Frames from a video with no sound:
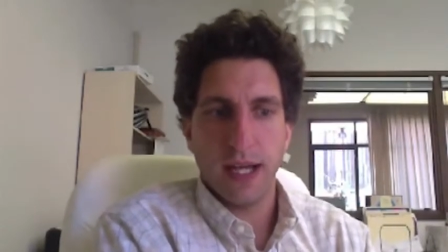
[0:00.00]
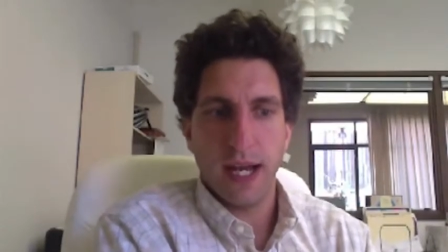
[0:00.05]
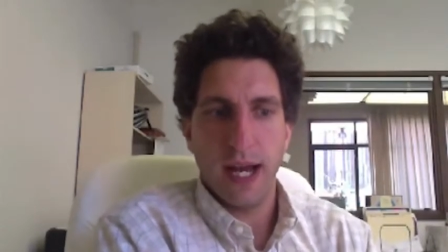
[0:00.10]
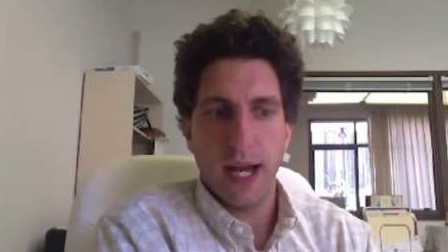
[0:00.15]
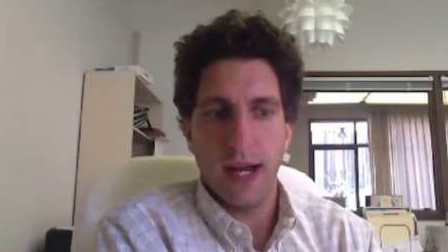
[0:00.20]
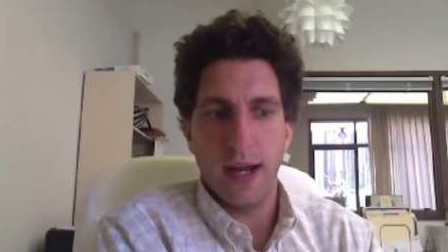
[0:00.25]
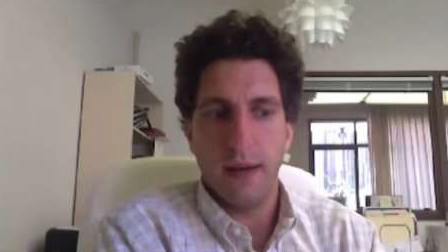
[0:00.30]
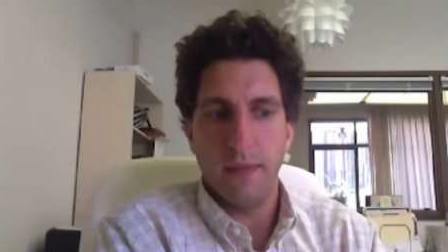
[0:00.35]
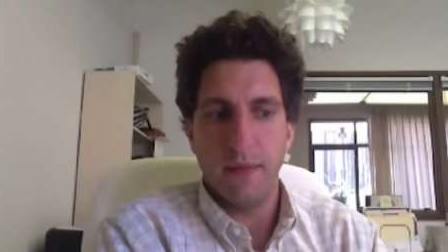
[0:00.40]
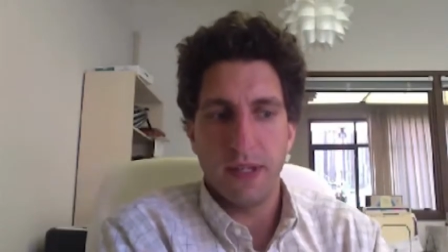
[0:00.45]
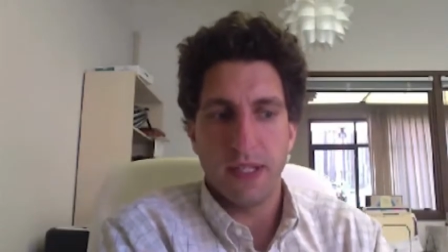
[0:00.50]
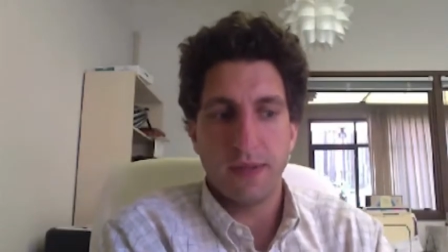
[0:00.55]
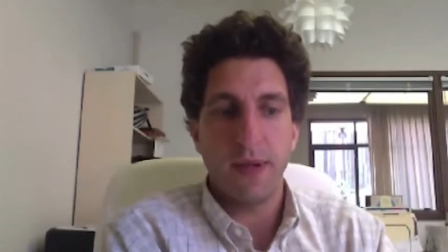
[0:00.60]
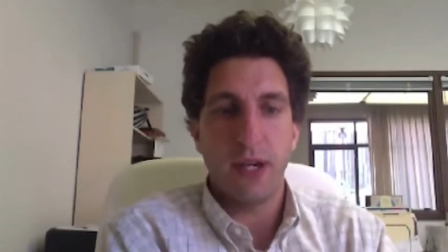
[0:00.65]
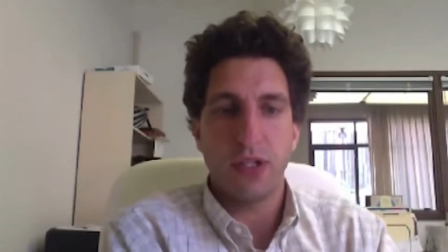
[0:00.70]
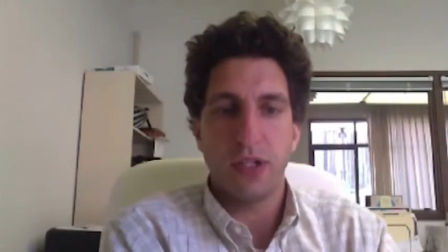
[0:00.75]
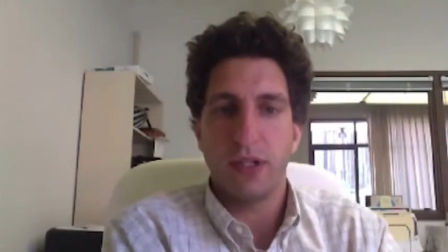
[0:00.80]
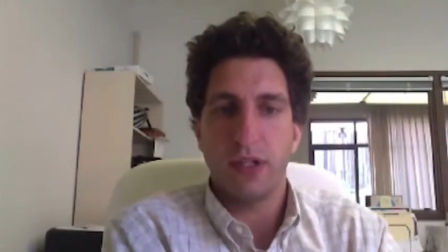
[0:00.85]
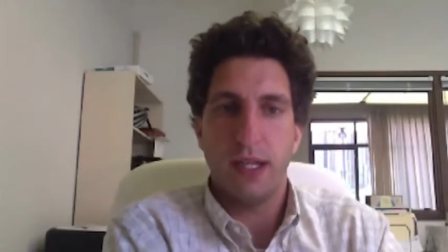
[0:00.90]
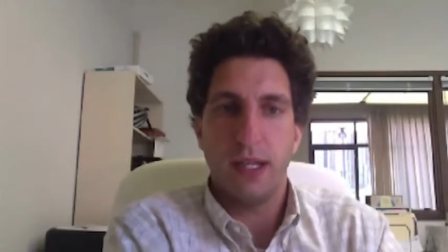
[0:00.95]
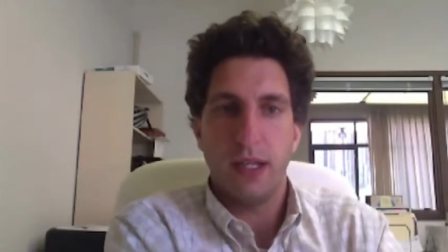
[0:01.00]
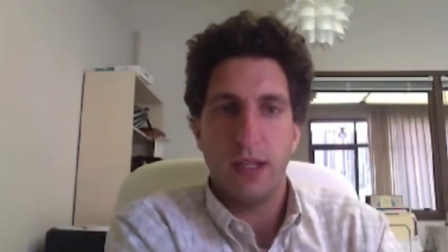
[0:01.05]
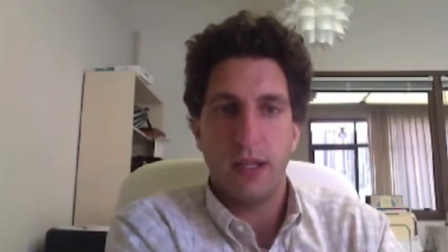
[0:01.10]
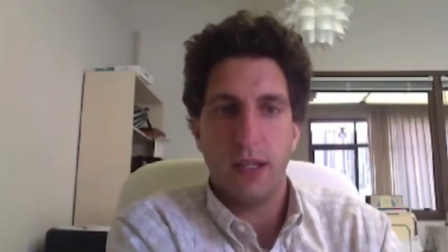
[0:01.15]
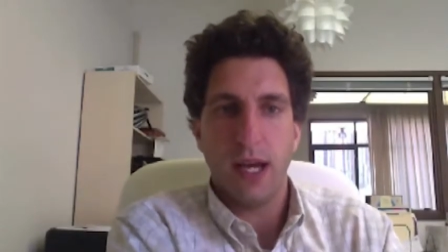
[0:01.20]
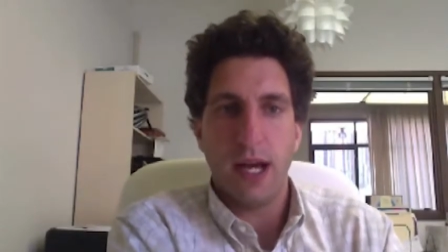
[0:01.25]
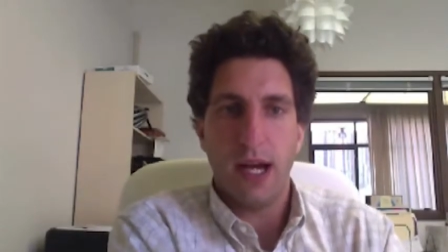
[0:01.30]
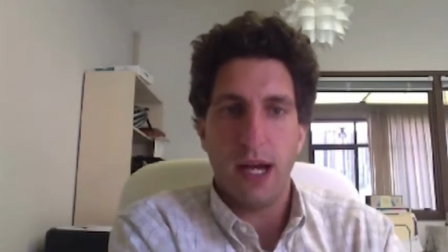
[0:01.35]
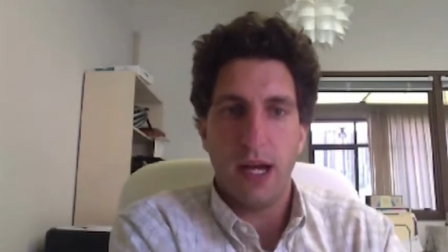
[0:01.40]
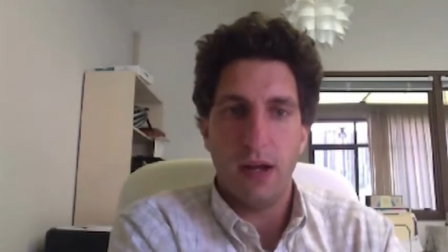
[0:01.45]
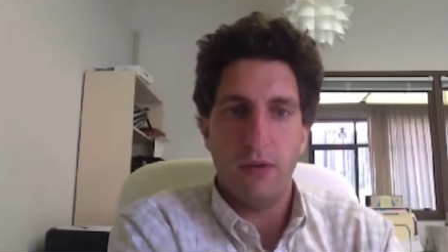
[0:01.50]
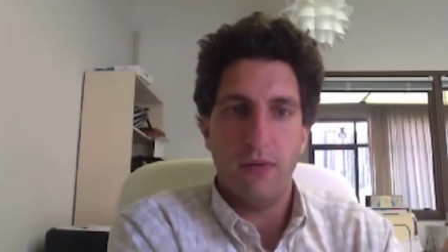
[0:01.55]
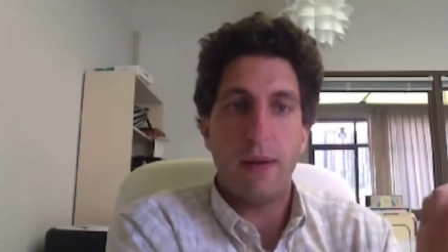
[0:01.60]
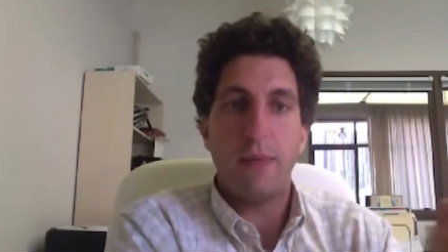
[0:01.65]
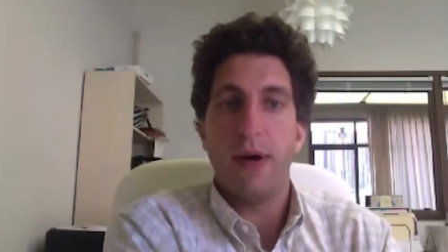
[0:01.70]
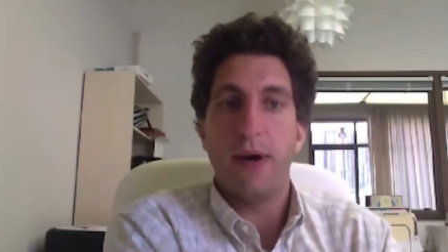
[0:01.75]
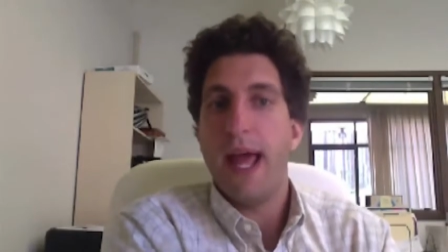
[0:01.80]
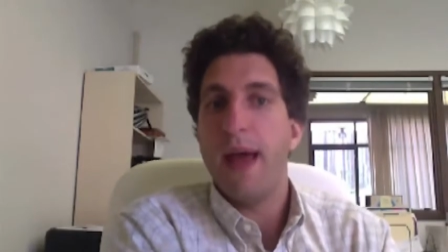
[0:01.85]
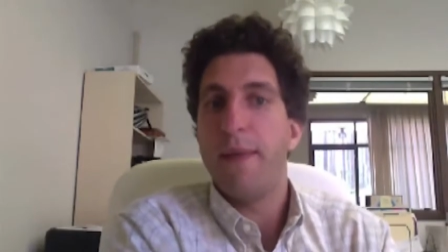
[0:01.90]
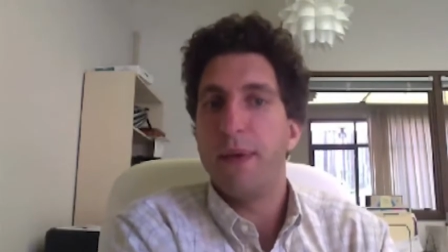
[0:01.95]
especially Robert
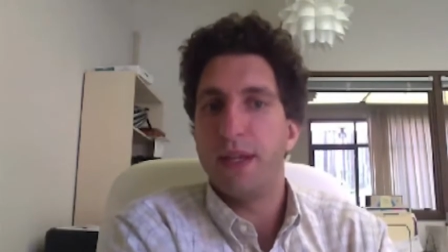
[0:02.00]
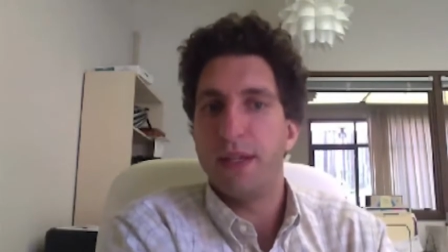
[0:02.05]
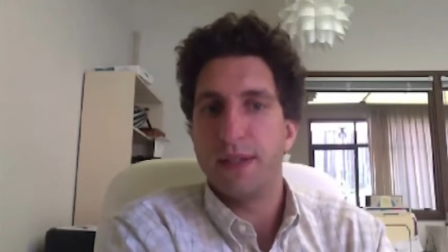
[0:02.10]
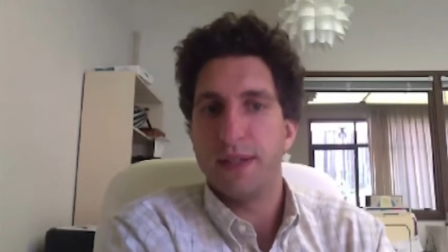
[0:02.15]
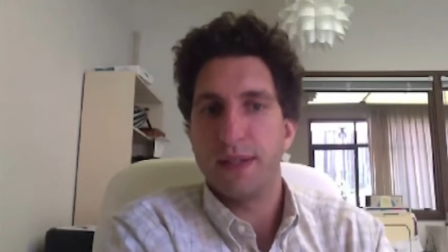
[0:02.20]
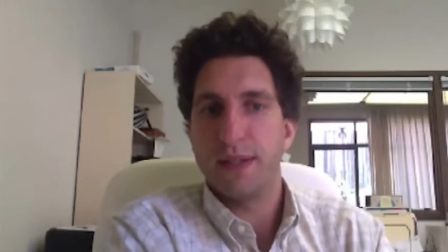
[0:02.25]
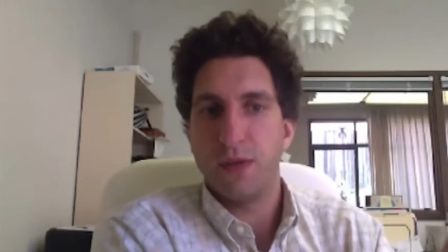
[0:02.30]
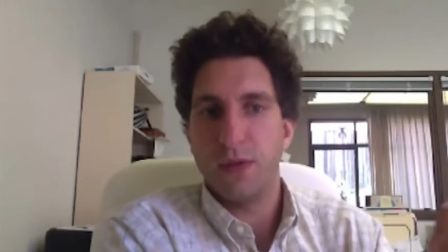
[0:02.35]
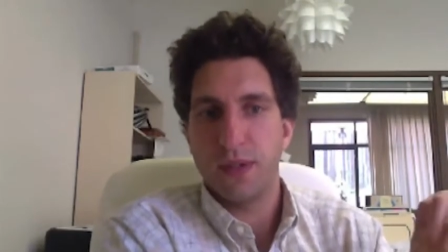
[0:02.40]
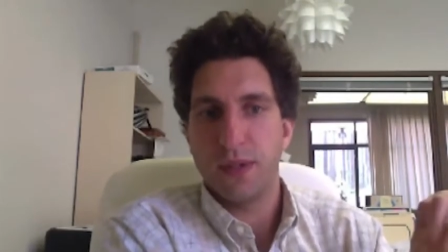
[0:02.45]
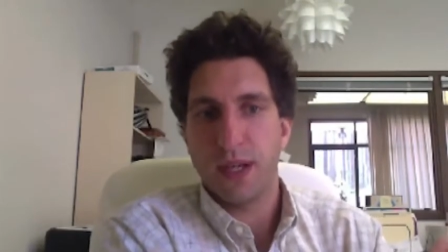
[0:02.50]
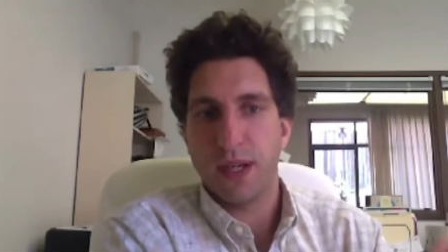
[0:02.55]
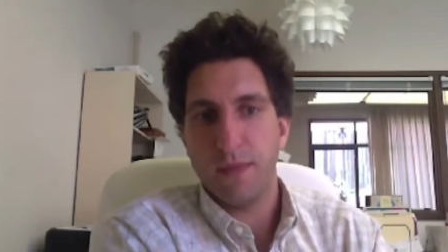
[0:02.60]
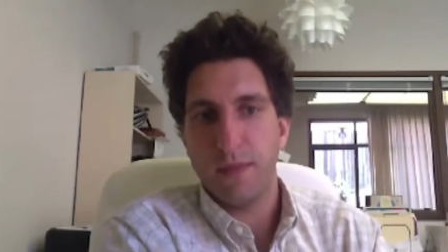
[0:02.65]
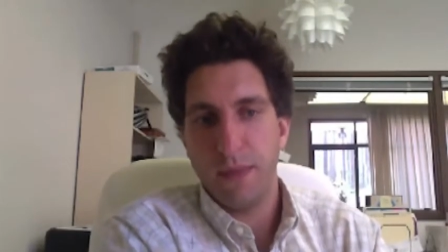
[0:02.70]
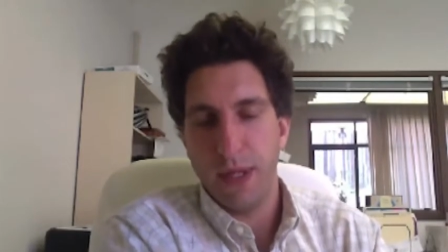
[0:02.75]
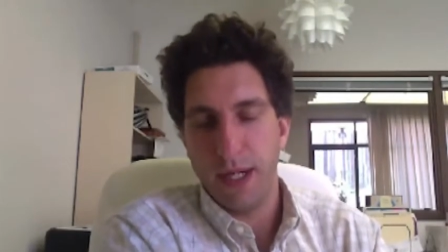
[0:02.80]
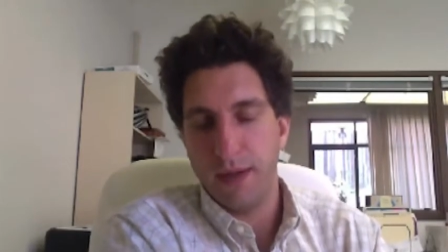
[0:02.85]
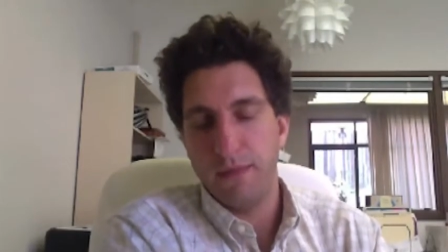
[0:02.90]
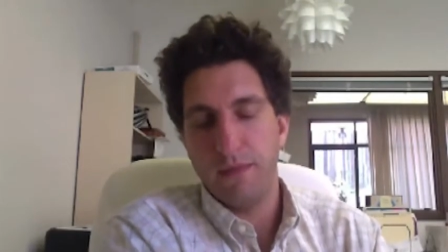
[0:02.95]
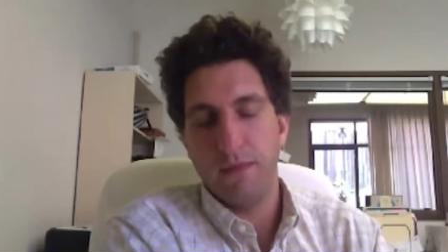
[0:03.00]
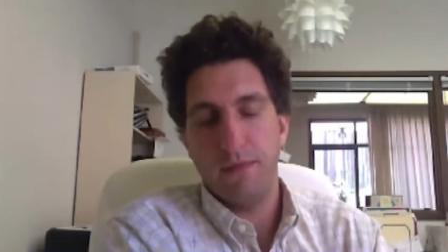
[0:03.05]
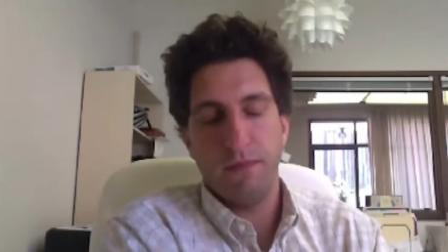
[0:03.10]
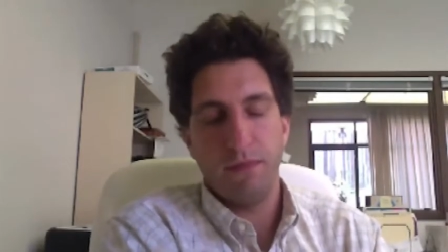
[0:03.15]
Emmons, who's been